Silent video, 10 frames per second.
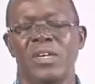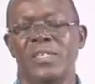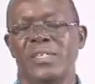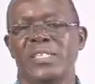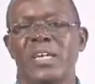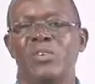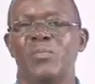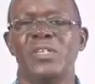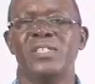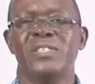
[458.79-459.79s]
And data
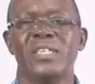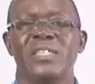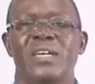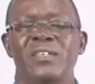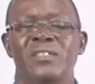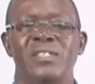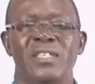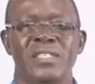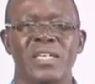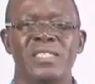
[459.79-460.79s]
remains data in
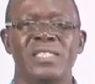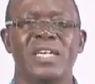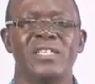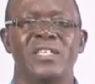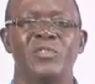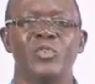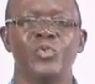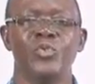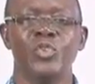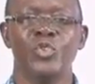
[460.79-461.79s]
the sense that if you
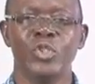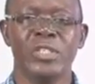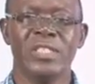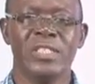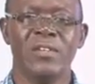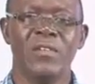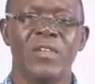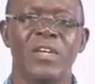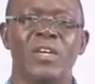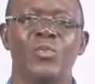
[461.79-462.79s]
do not use it,
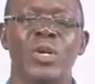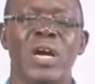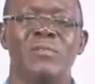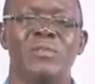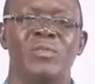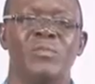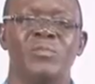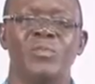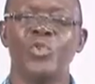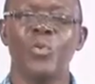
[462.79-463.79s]
it will have
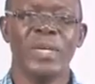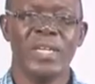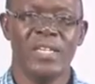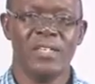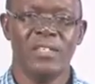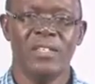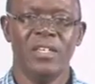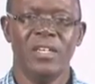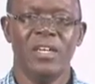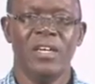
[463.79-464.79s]
no meaning.
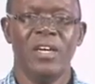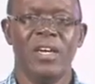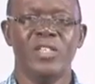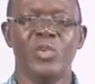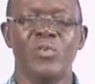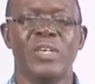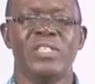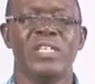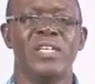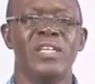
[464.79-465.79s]
And so if I
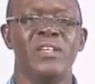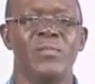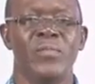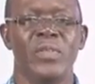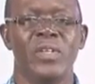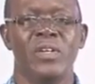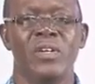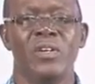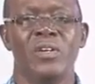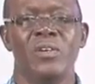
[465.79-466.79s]
say
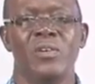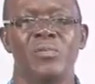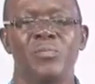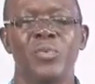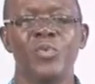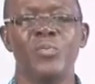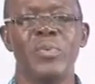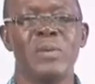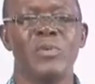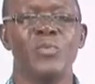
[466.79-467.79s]
blue
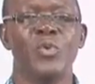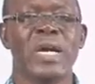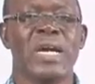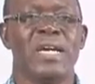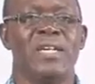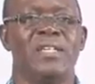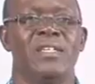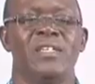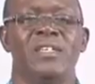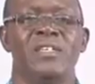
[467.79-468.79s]
BMW car,
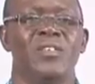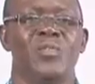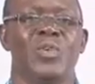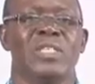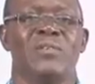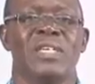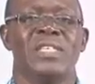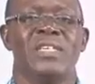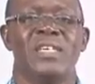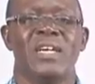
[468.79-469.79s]
what have I
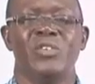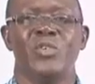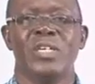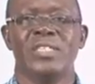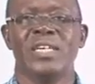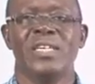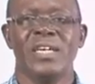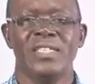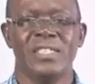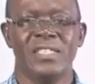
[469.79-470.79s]
said? How do you understand
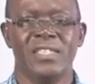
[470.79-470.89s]
that?